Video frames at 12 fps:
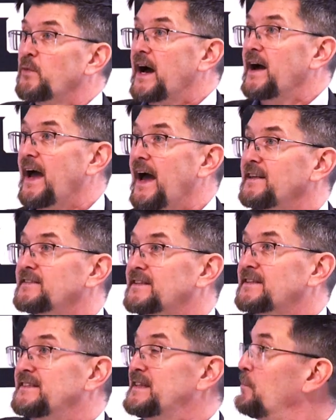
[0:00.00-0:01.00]
what I ask
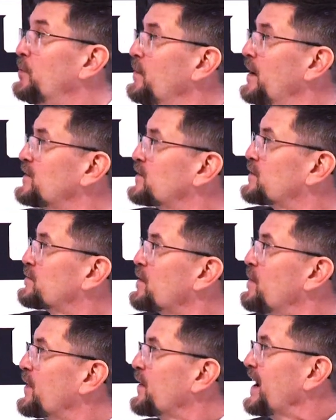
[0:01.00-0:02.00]
diplomats
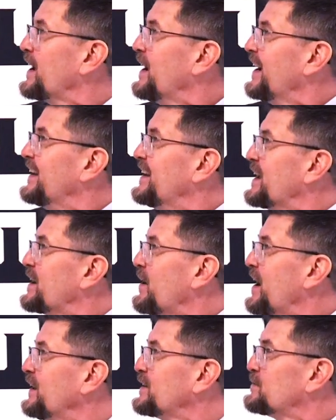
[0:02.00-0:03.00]
from other NATO
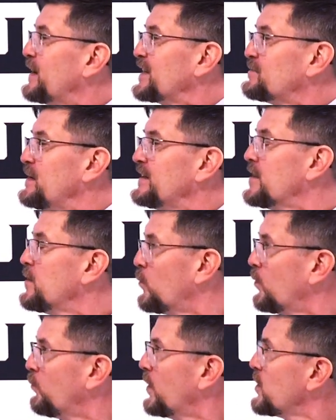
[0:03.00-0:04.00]
allies when I speak to them.
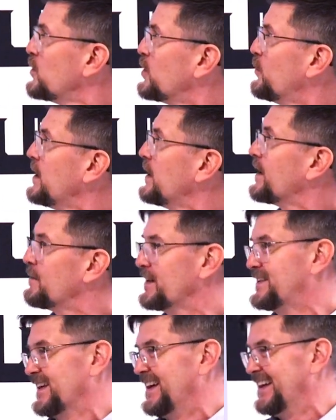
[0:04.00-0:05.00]
What are you doing? I mean,
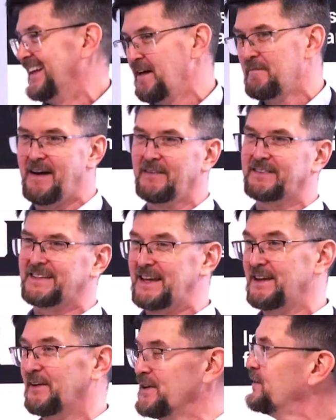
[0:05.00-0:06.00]
to help out?
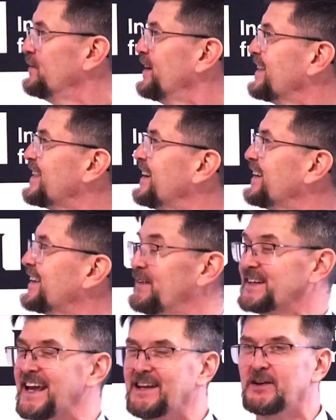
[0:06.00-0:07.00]
Are you doing anything?
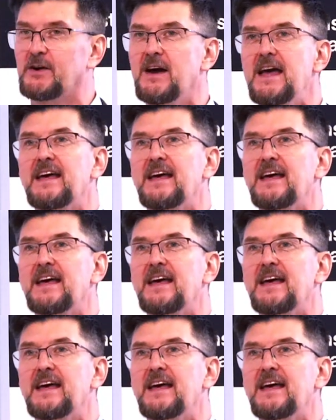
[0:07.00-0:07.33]
What can you do?